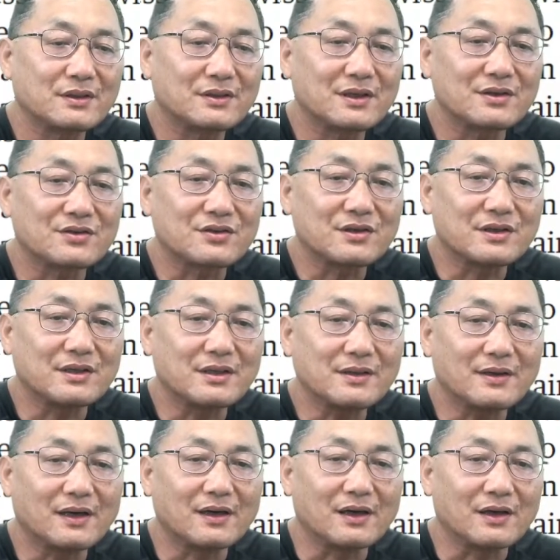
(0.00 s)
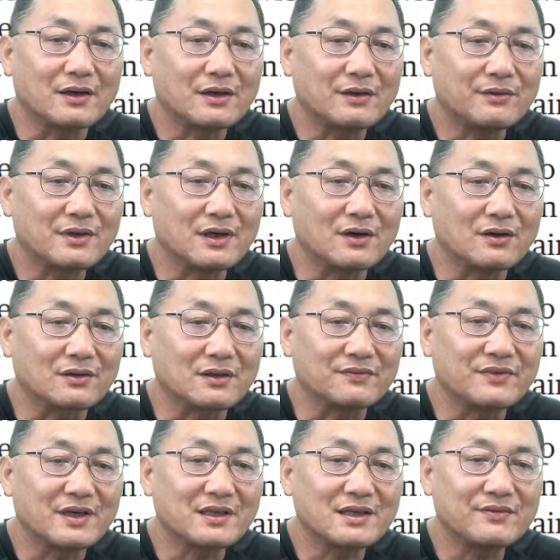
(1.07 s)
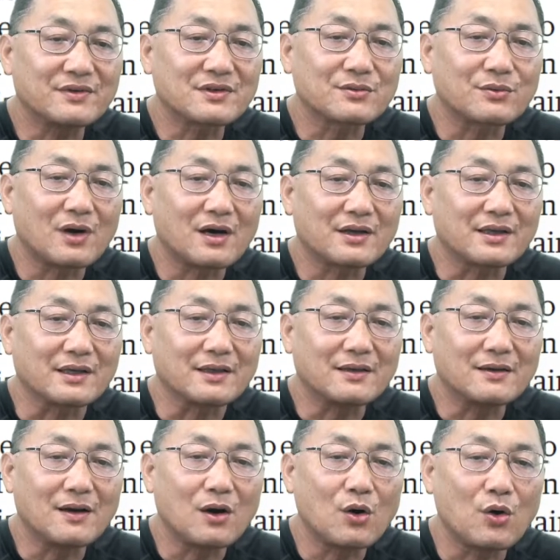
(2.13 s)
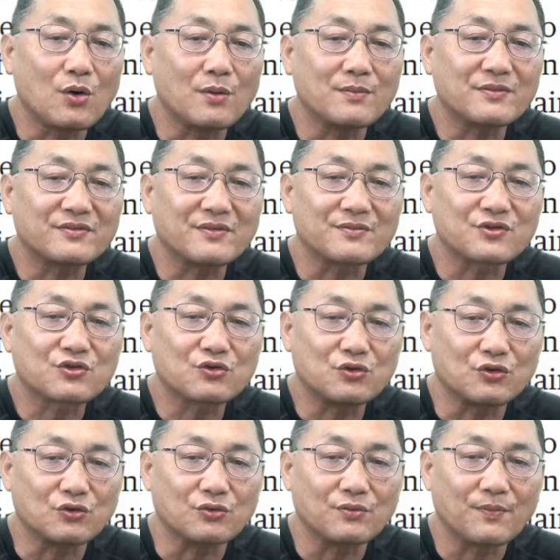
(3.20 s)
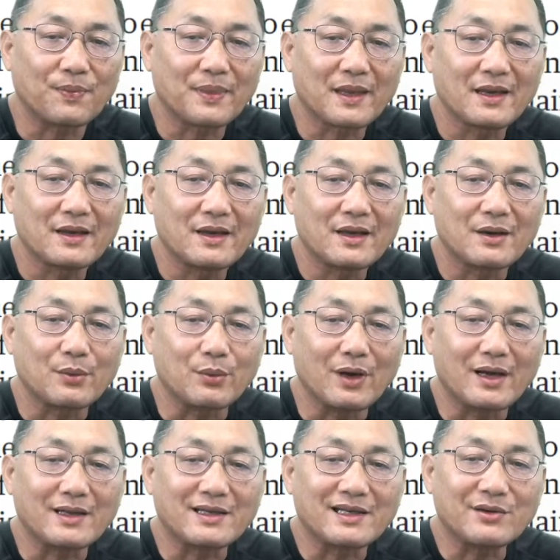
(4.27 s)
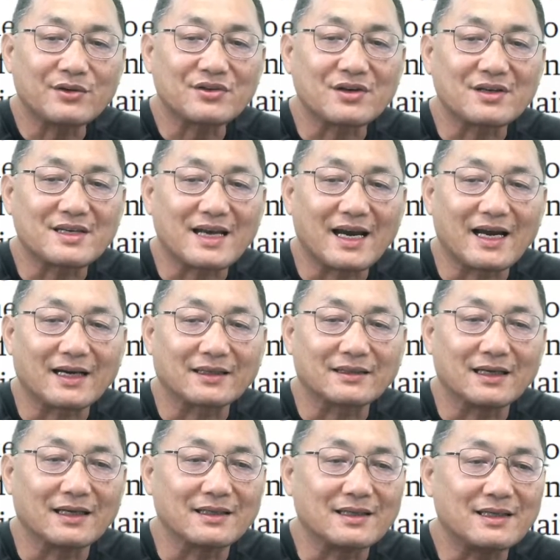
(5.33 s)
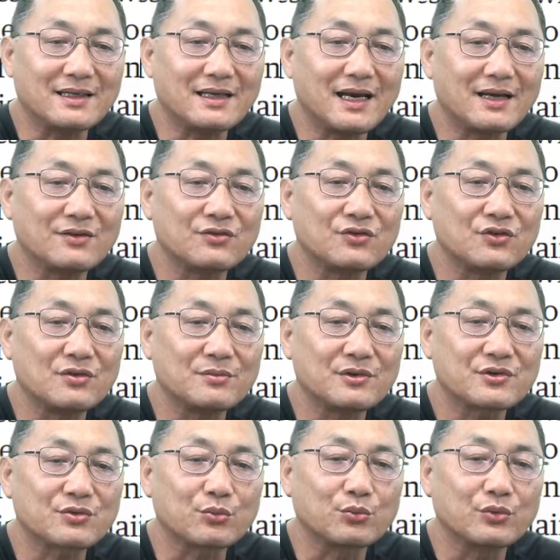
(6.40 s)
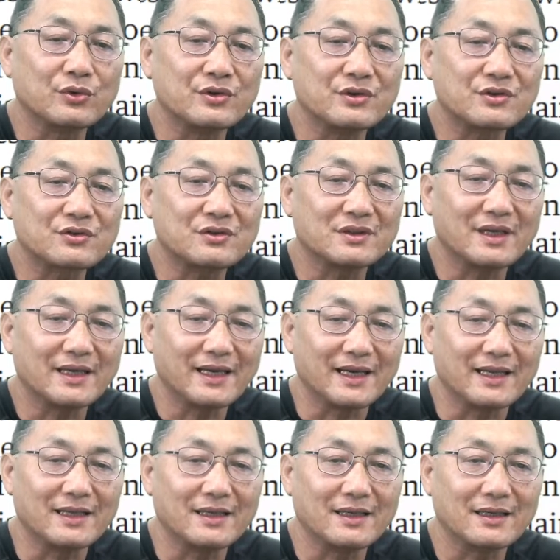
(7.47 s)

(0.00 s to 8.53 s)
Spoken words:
can see, here we go. The victim was walking home from school when he was attacked, and he had numerous wounds to the head.